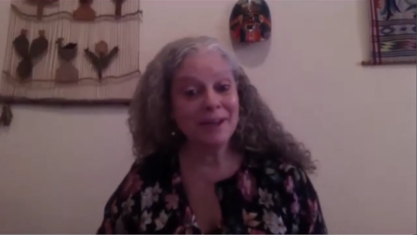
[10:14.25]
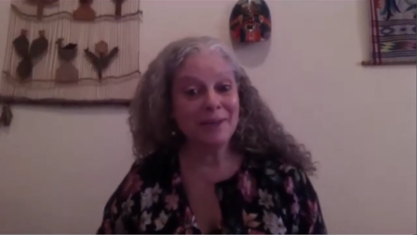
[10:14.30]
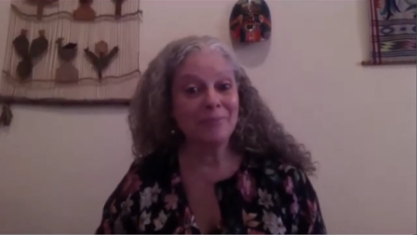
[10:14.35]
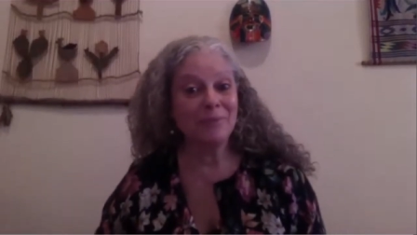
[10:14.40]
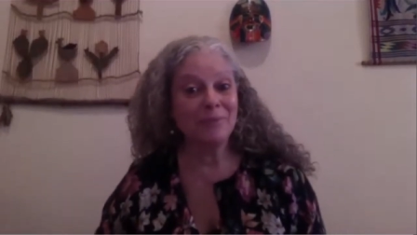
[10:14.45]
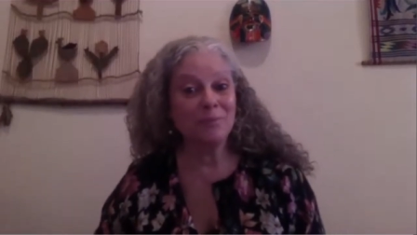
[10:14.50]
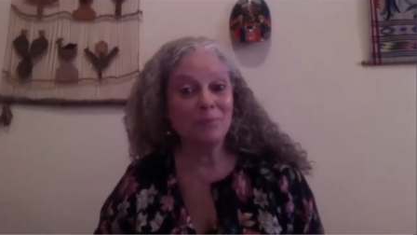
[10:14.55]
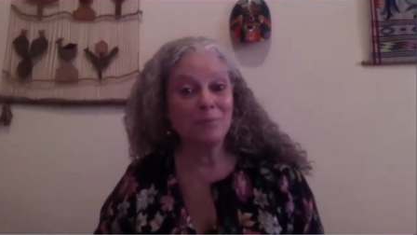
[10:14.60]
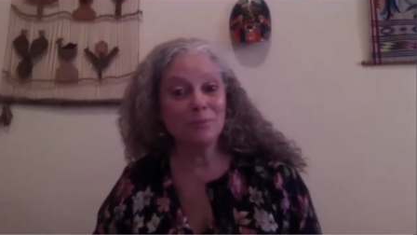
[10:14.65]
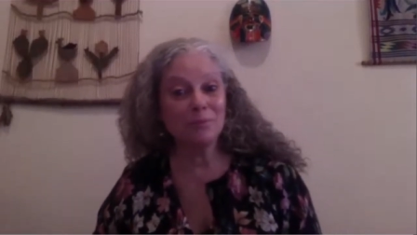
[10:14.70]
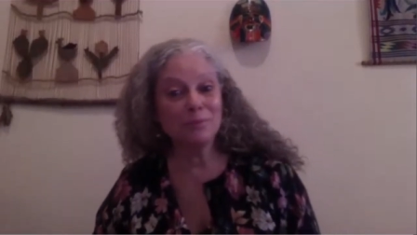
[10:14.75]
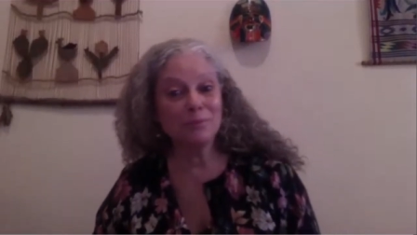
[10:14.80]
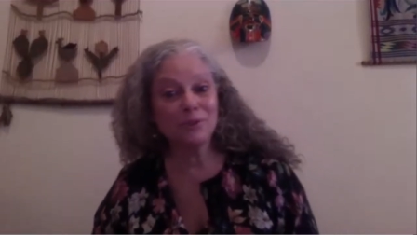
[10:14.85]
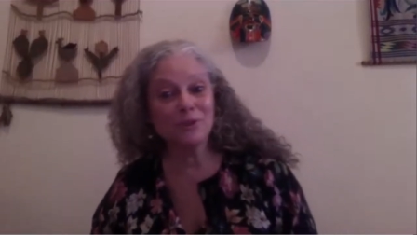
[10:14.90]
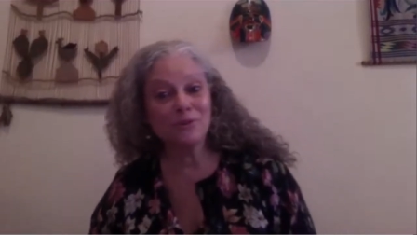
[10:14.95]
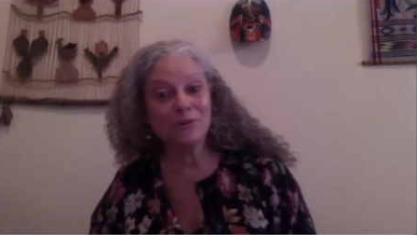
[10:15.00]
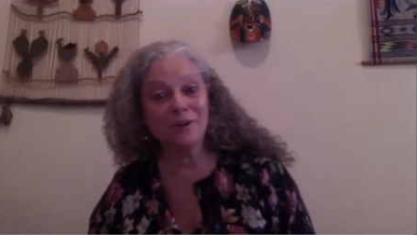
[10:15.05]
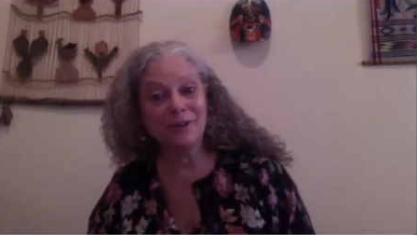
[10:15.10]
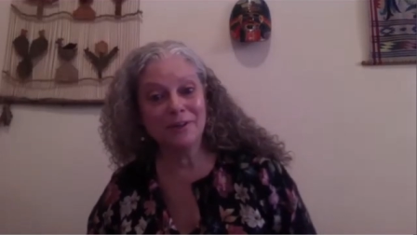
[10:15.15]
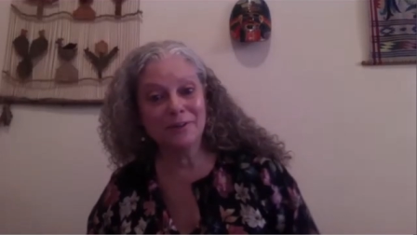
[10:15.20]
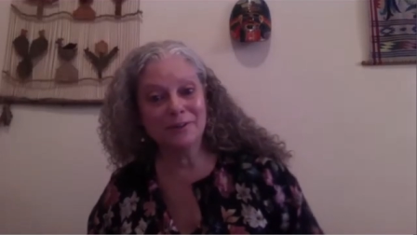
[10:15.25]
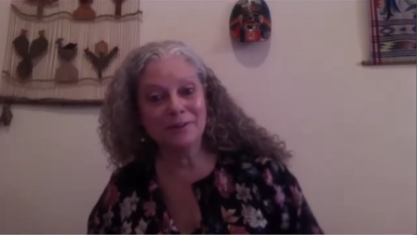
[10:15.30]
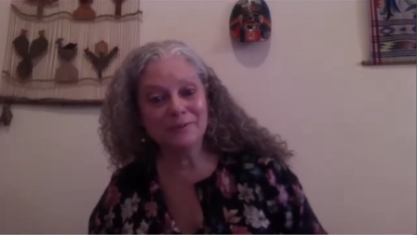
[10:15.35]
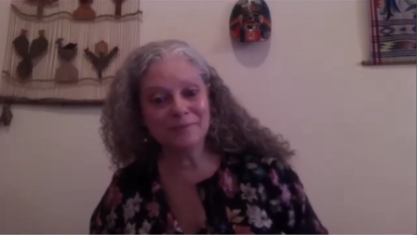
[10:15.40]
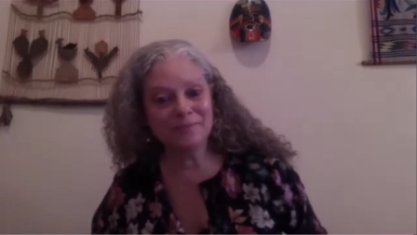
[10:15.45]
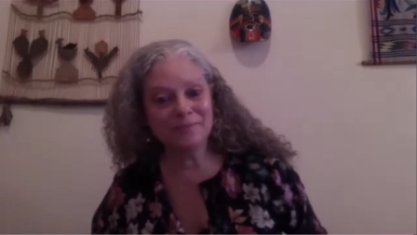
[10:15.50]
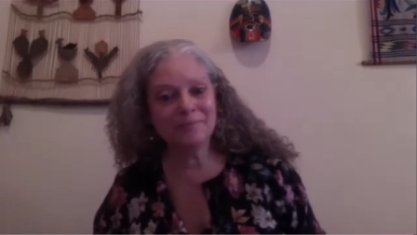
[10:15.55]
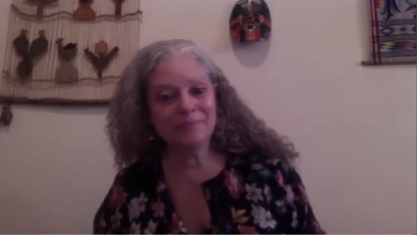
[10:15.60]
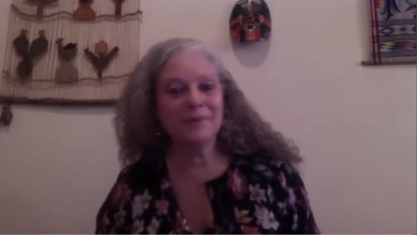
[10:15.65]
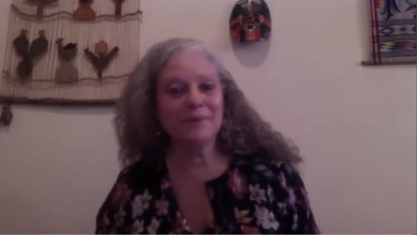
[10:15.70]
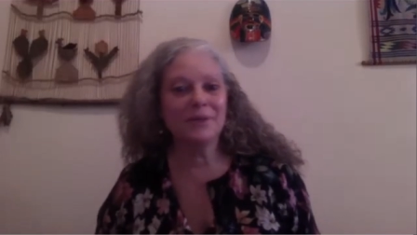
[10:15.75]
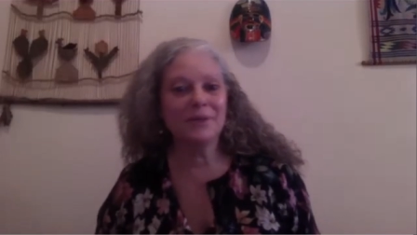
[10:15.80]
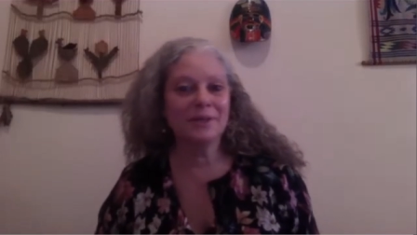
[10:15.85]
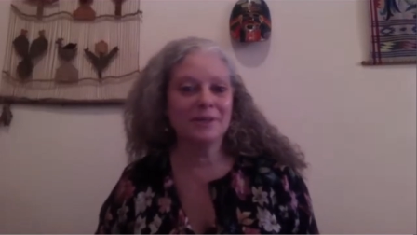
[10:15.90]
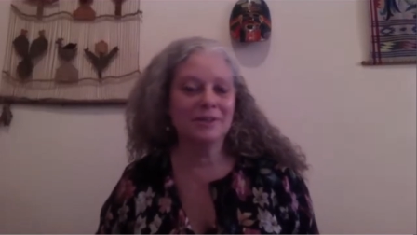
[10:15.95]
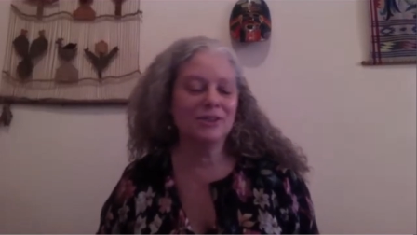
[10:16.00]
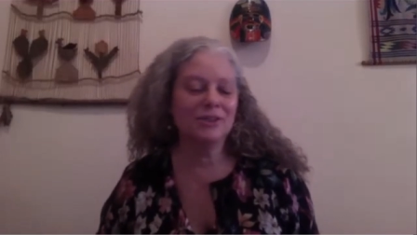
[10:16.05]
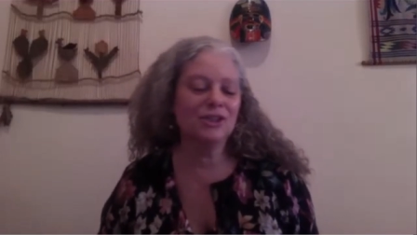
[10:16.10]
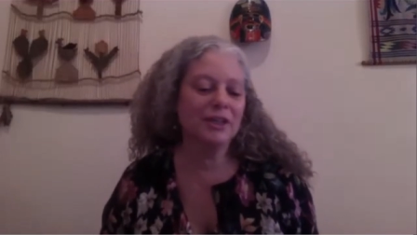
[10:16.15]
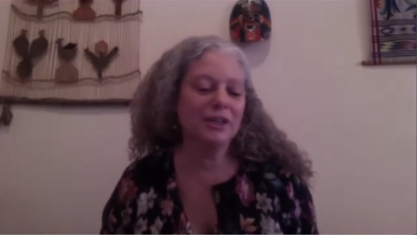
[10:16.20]
the perpetrator, but
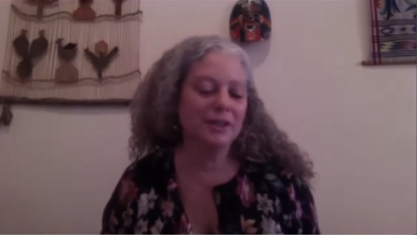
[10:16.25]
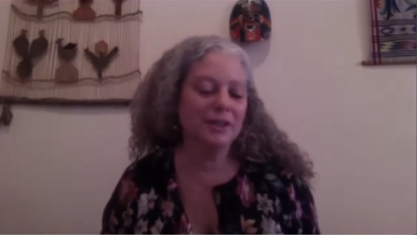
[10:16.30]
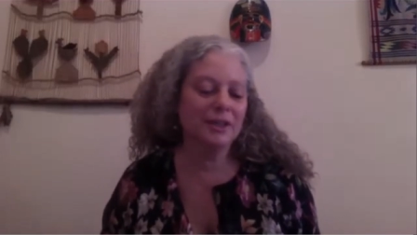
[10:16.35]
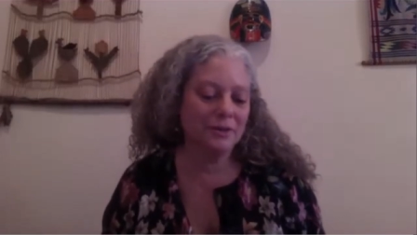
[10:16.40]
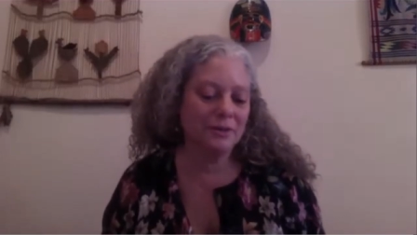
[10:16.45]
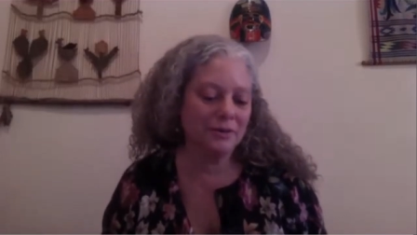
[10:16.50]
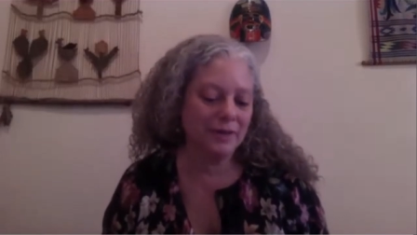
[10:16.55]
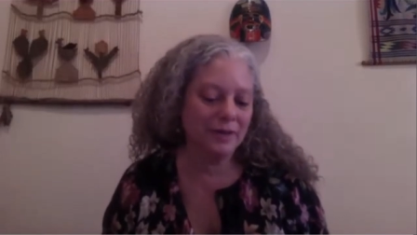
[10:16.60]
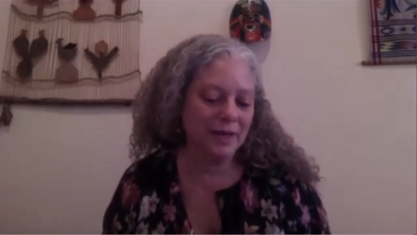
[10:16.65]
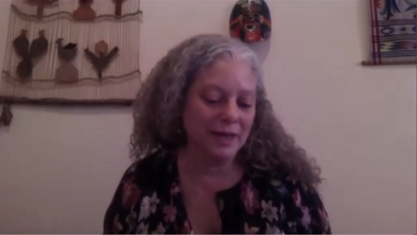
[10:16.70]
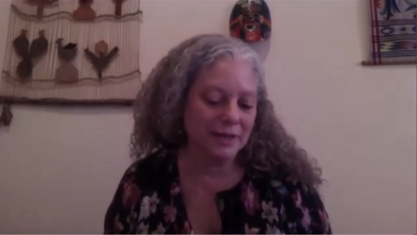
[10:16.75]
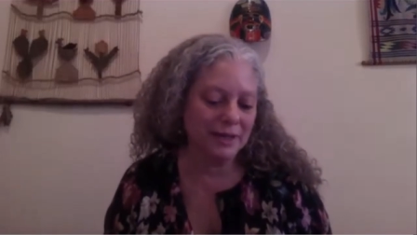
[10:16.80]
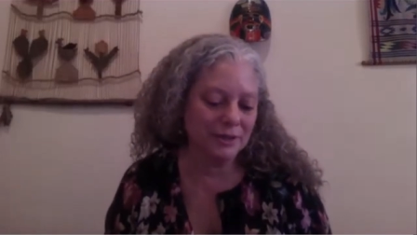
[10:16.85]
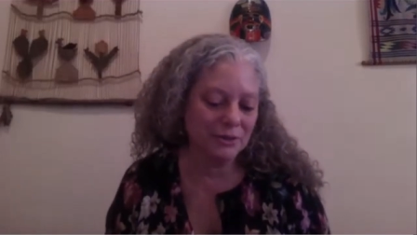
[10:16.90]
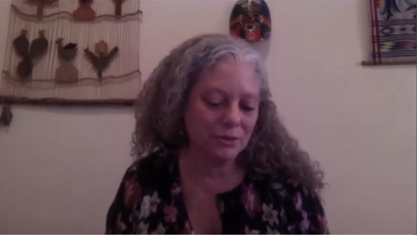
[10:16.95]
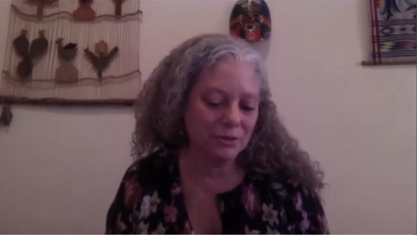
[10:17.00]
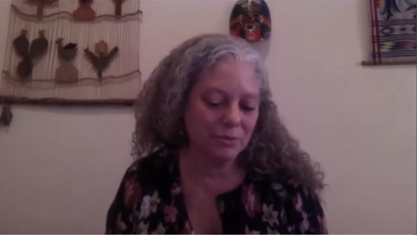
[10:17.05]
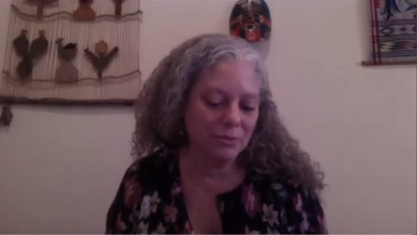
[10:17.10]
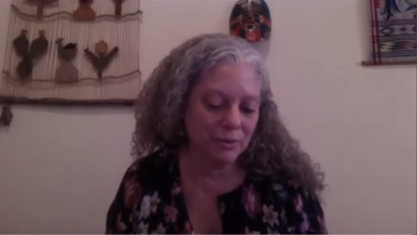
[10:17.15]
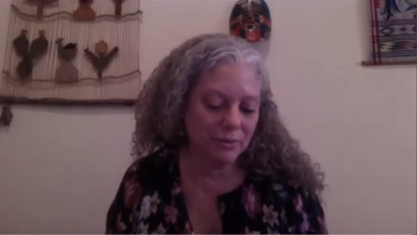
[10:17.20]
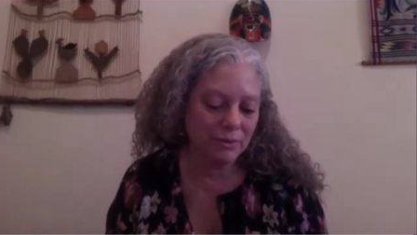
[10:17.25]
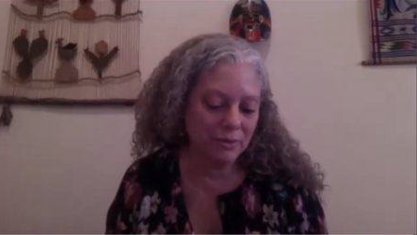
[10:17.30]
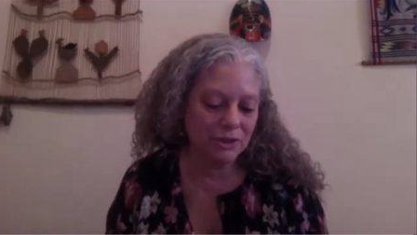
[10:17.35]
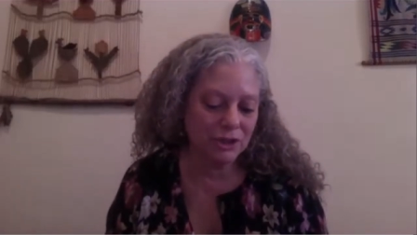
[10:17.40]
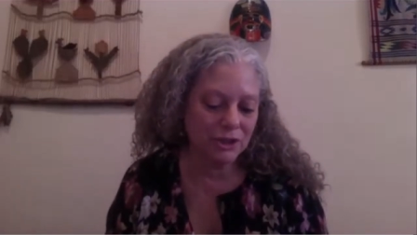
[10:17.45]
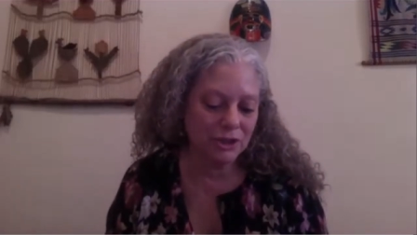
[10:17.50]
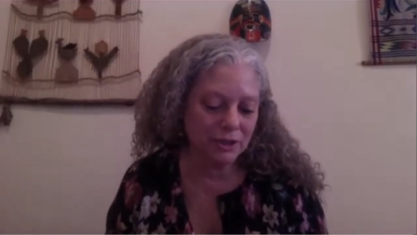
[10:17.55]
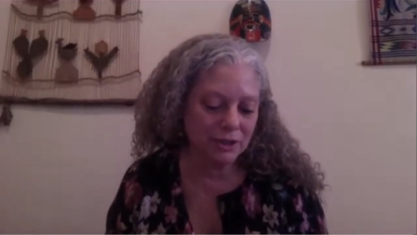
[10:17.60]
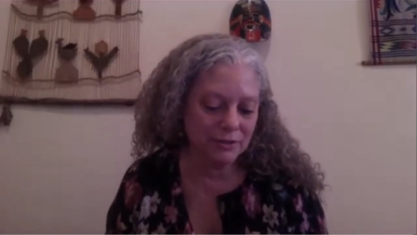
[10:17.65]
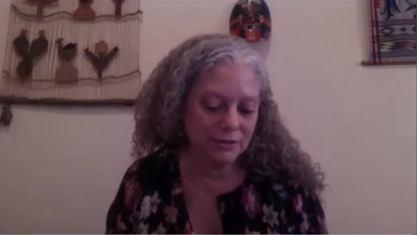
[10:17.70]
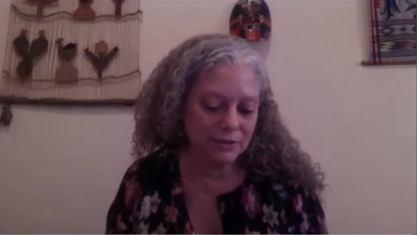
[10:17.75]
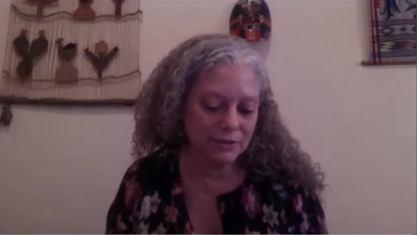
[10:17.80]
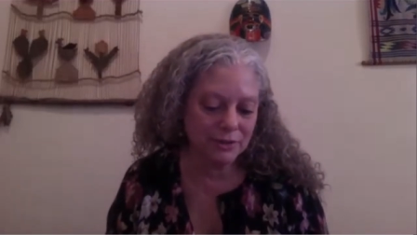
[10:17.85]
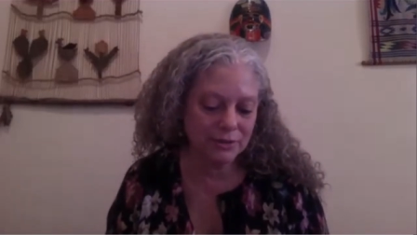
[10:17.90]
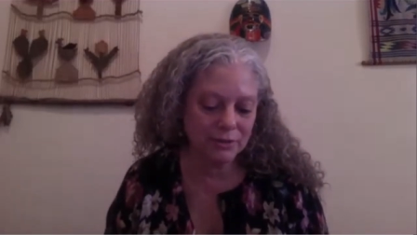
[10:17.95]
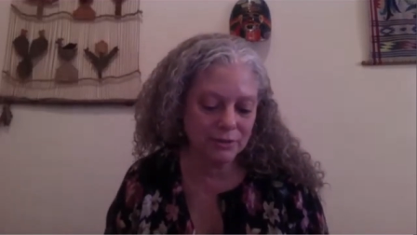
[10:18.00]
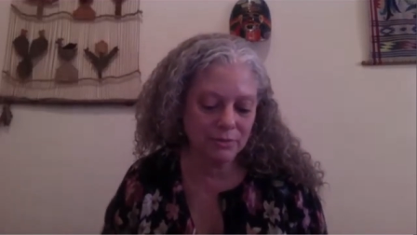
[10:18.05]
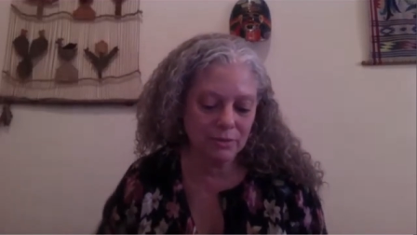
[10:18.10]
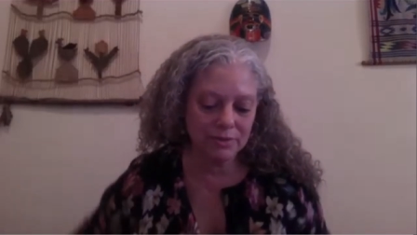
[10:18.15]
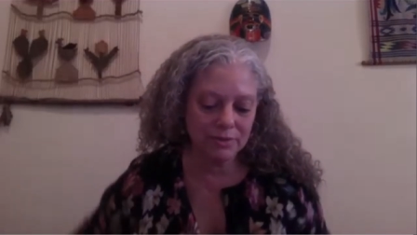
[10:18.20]
she had already gotten to a point where she
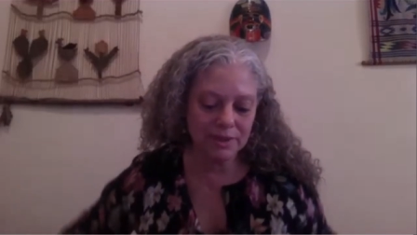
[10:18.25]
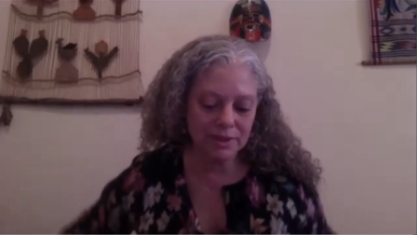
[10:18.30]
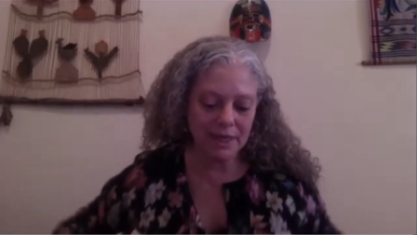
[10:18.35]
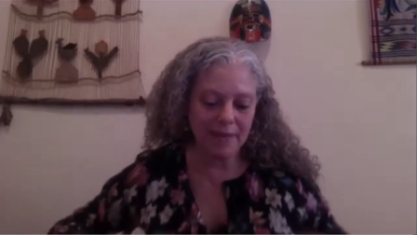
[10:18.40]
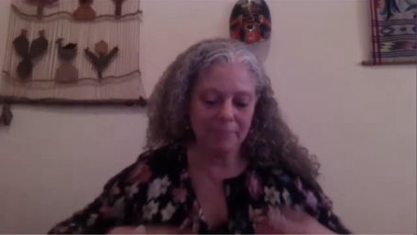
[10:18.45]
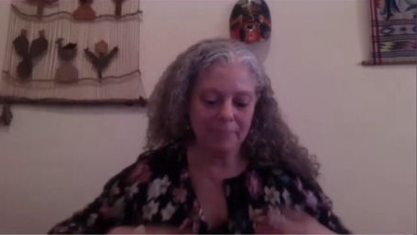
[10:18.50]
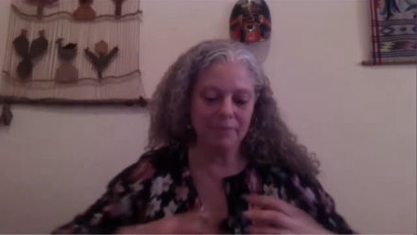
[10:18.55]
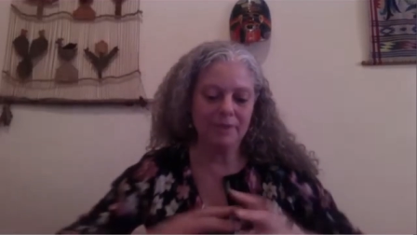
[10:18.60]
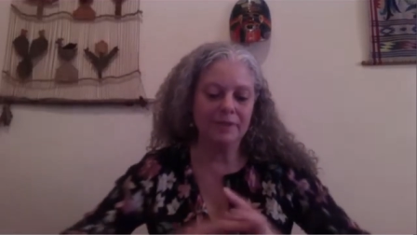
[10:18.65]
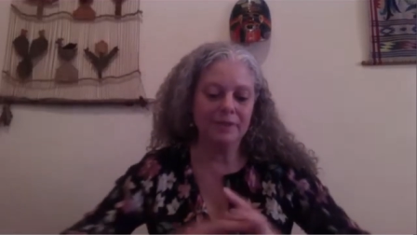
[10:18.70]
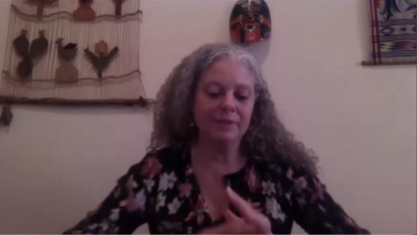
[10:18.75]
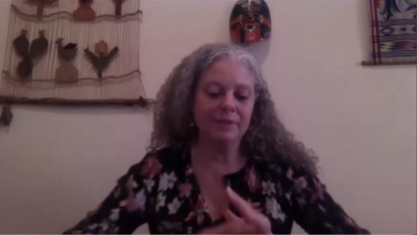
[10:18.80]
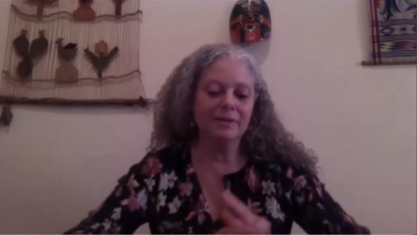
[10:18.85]
understood what was happening.